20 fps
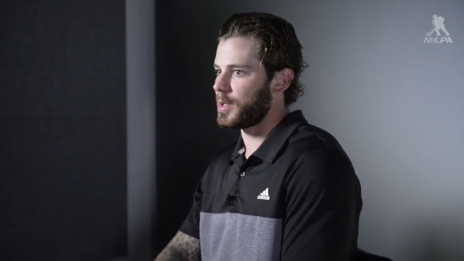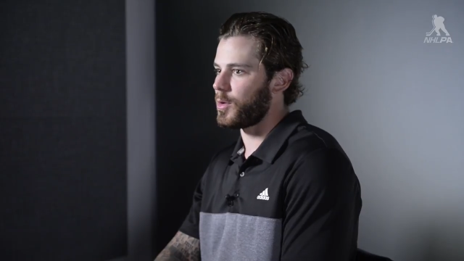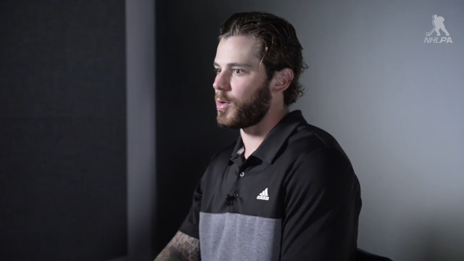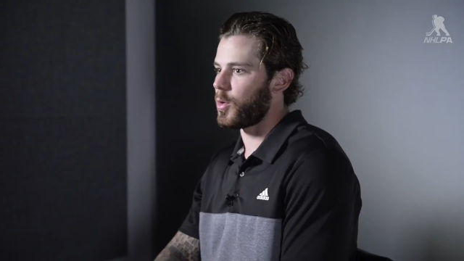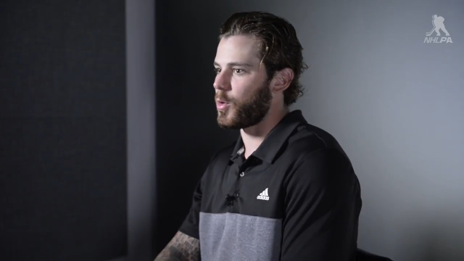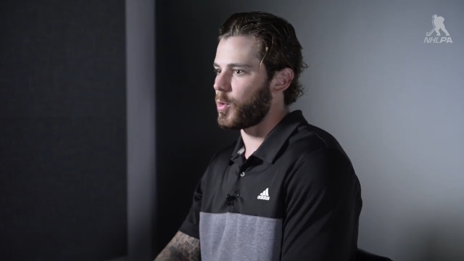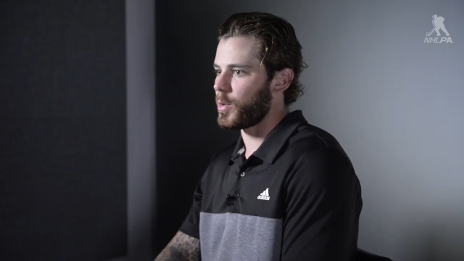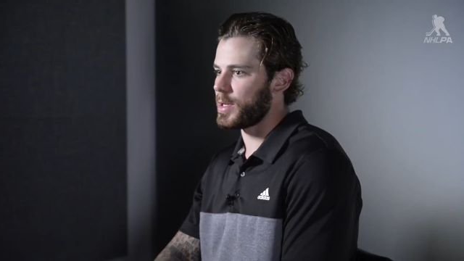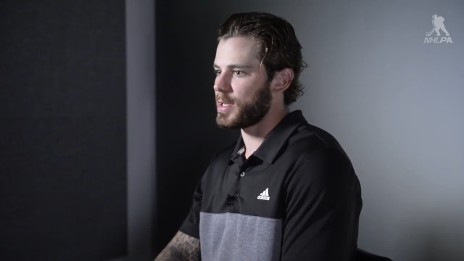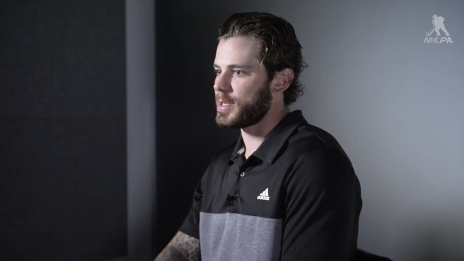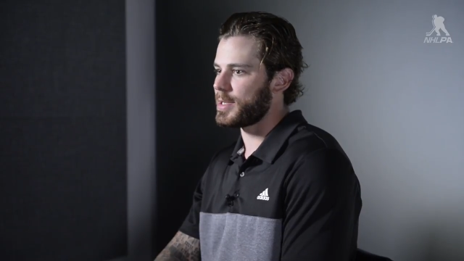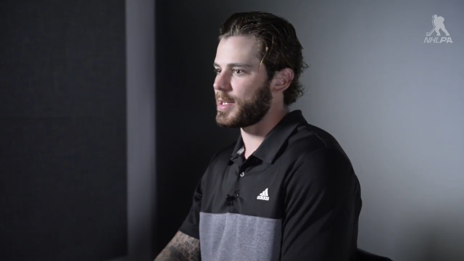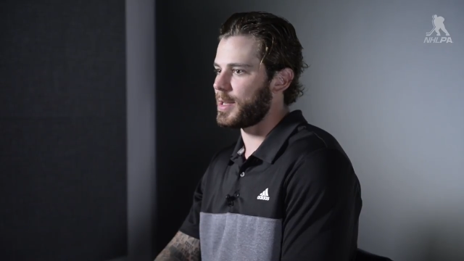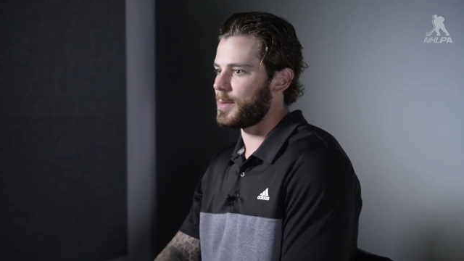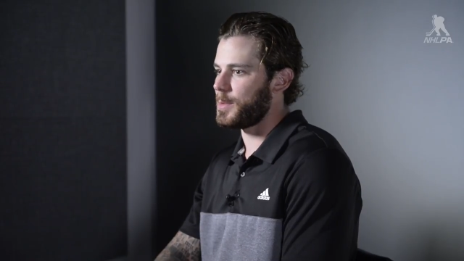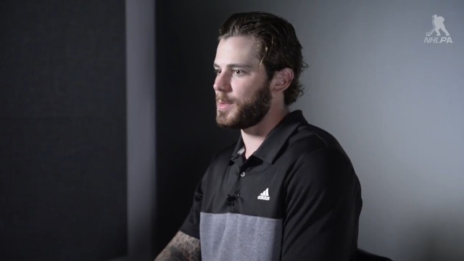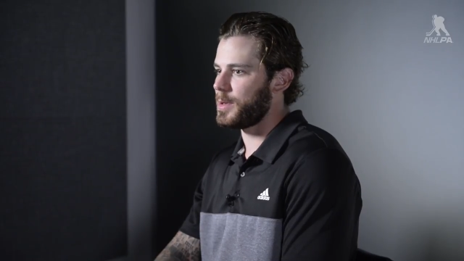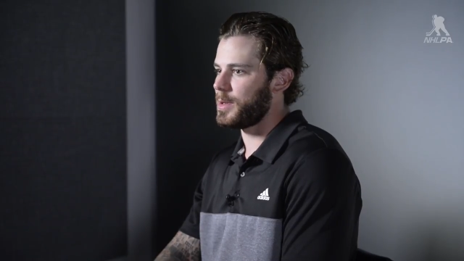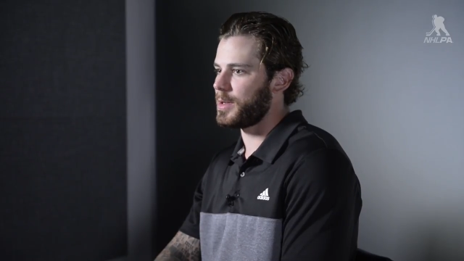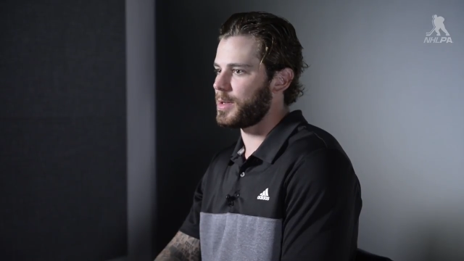he always said
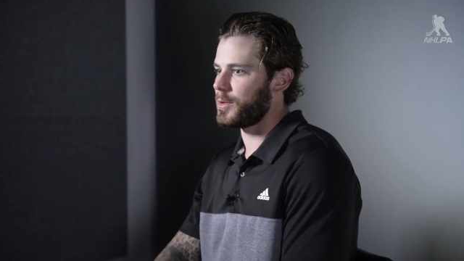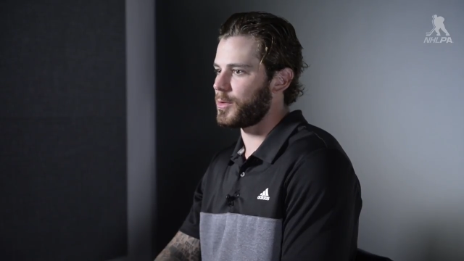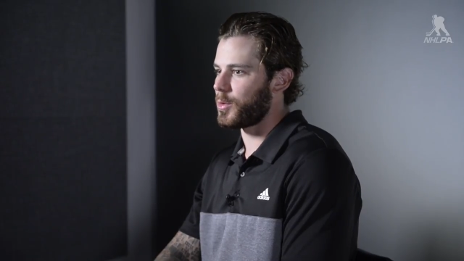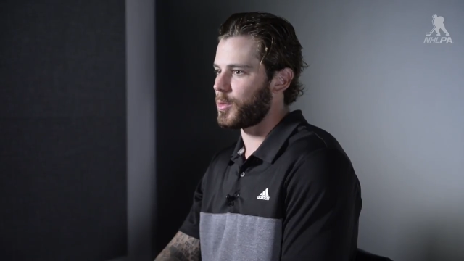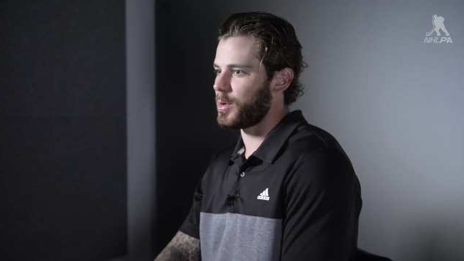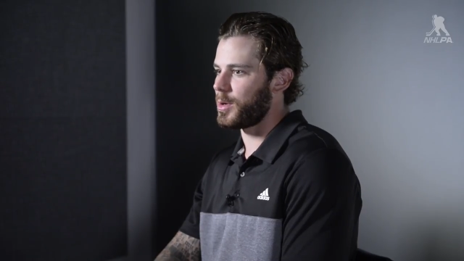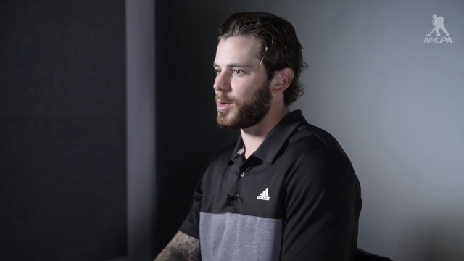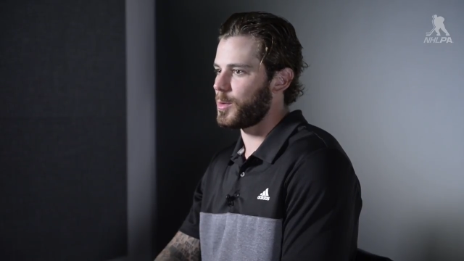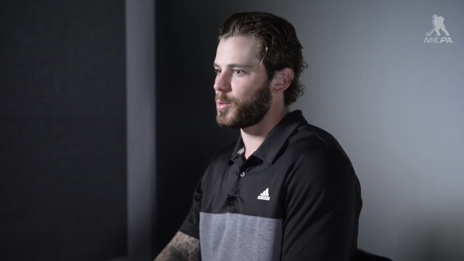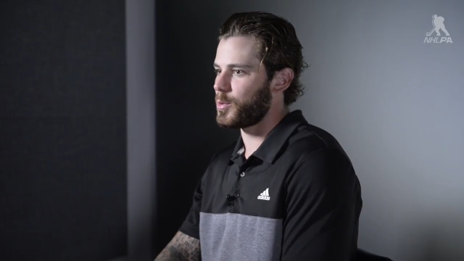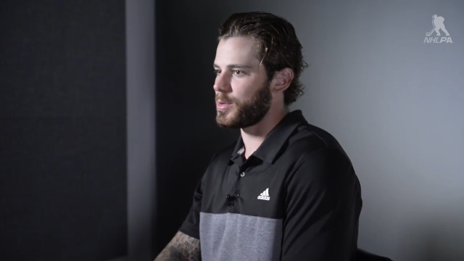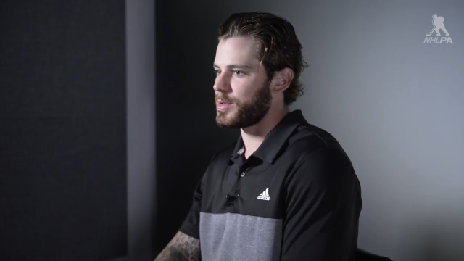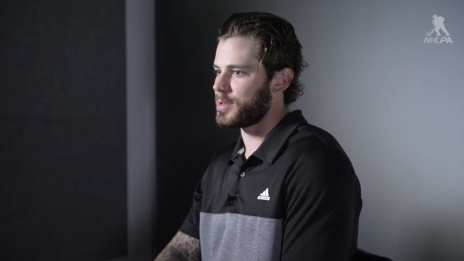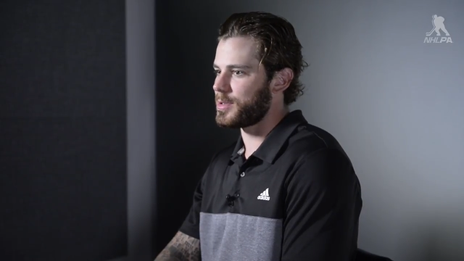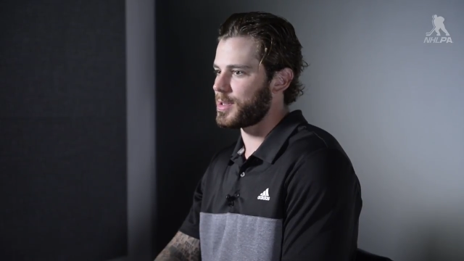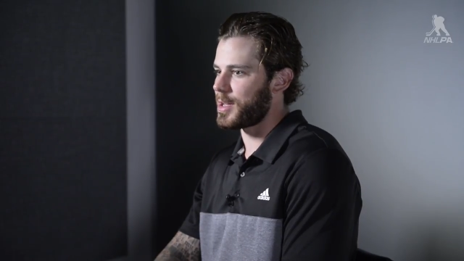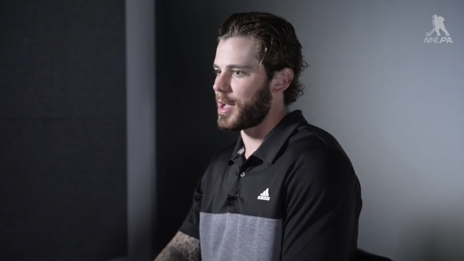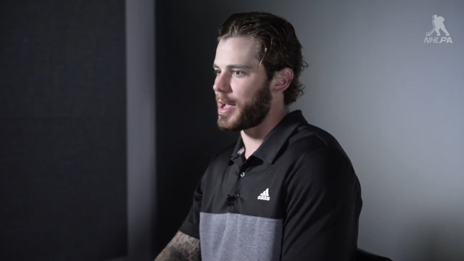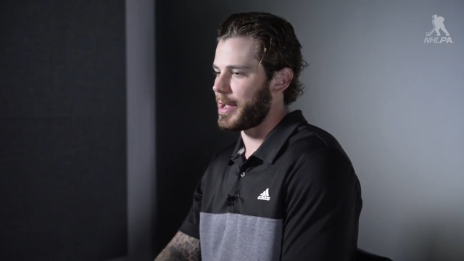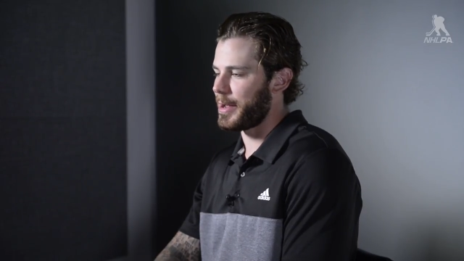to me growing up
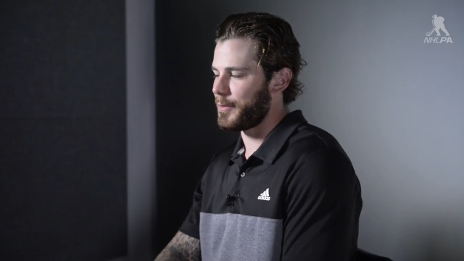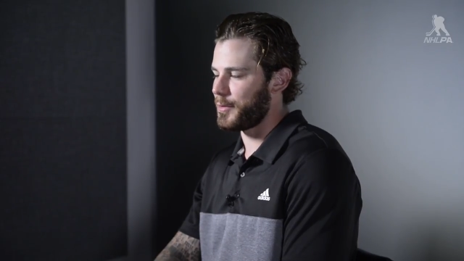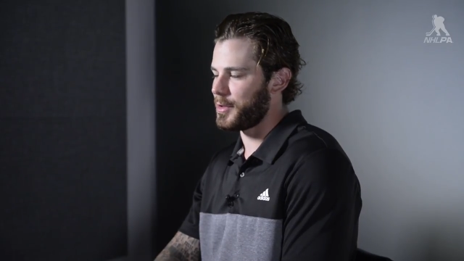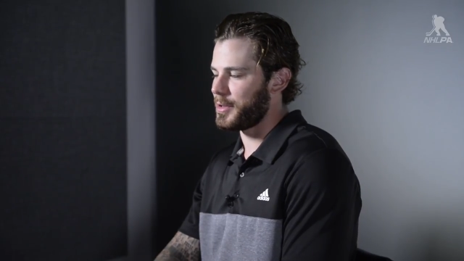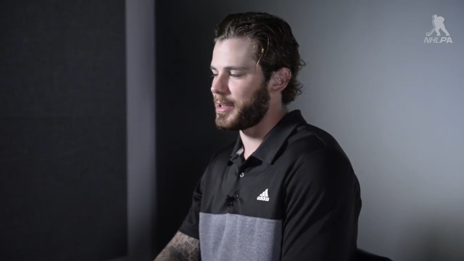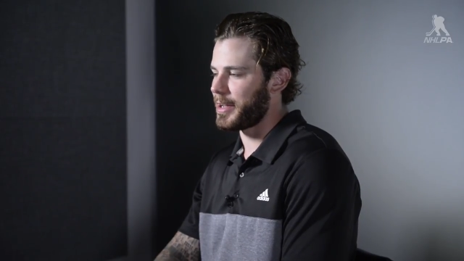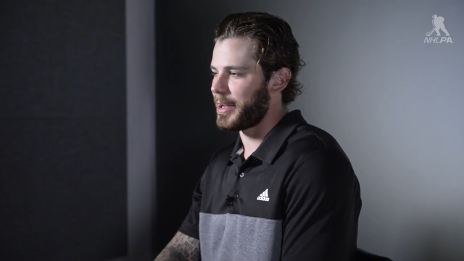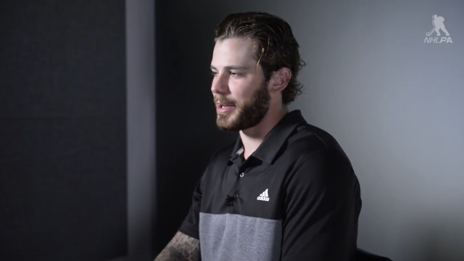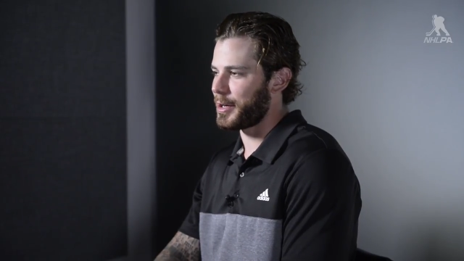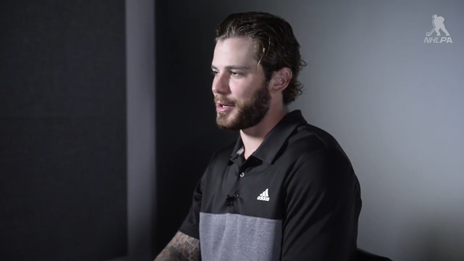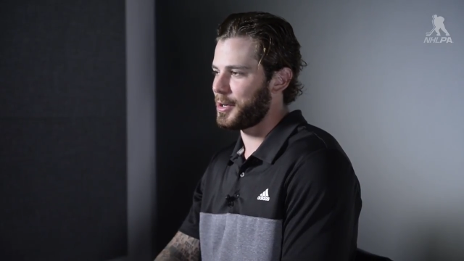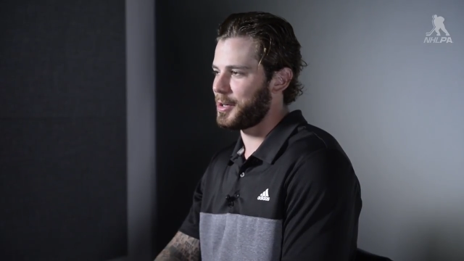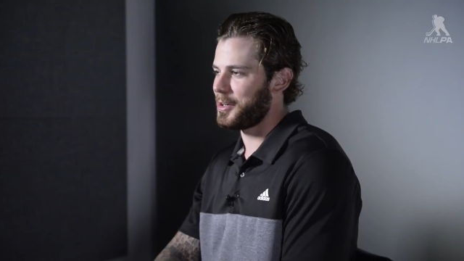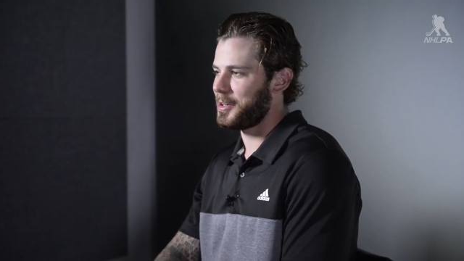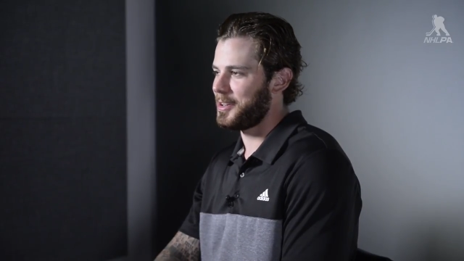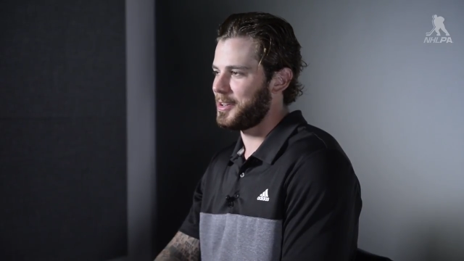was, "Eye of the Tiger."